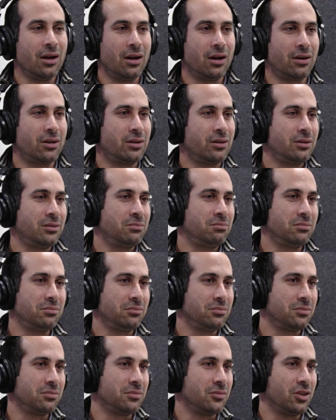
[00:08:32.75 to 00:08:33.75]

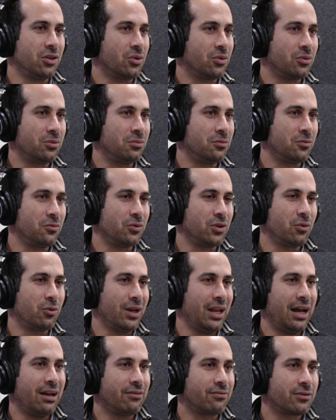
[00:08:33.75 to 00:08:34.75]
we
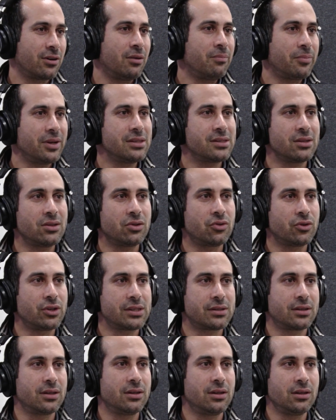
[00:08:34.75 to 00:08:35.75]
will have companies
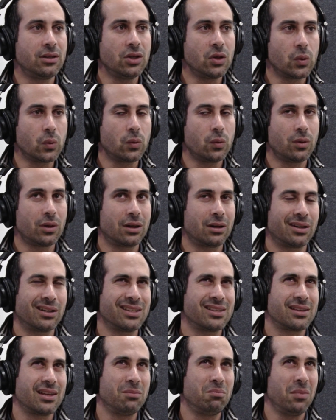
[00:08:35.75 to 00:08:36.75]
interested in you.
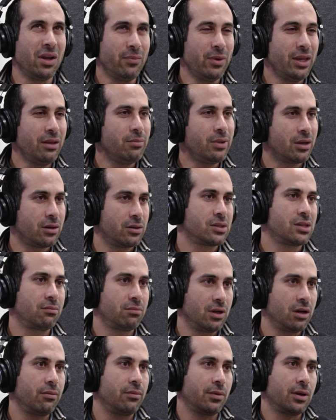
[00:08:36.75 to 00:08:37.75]
I said, maybe, because
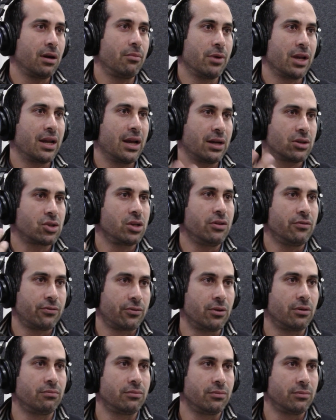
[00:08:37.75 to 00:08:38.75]
I'm coming actually
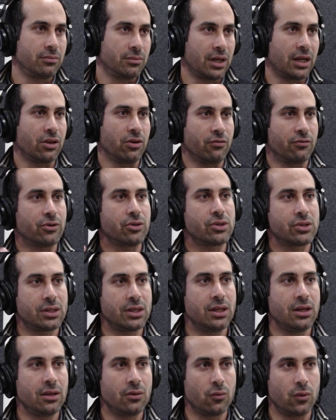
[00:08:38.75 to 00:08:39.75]
from a
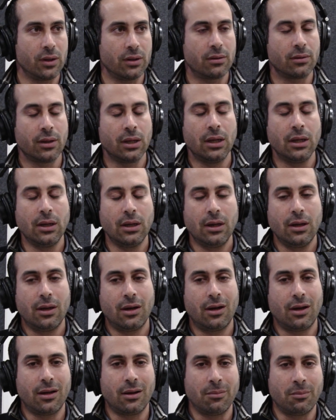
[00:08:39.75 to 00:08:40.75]
university with
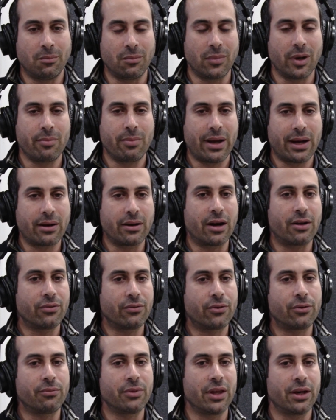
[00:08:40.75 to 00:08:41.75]
my
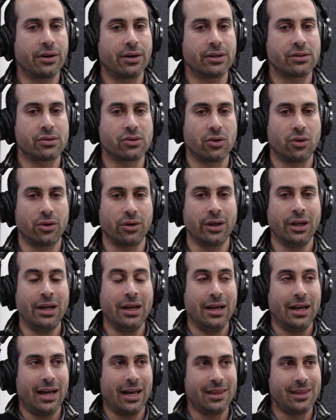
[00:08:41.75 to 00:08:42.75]
background from there and so on.
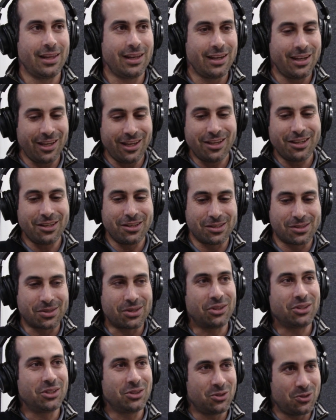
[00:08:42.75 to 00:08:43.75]
And then he
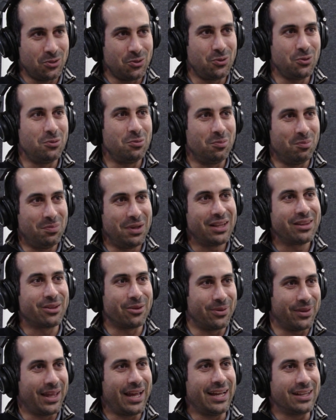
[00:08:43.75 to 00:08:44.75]
started to build
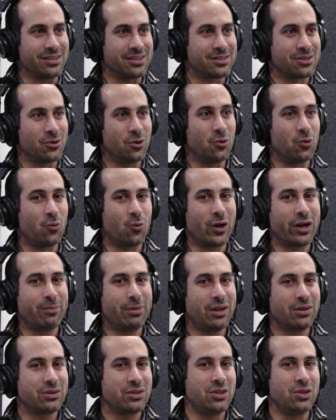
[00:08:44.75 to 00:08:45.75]
on that. So what
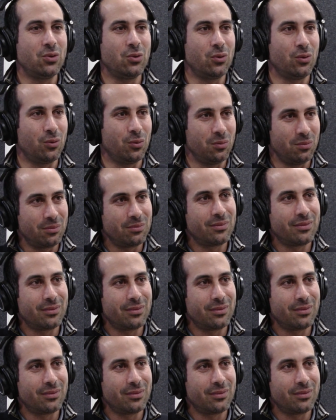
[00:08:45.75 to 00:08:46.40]
about you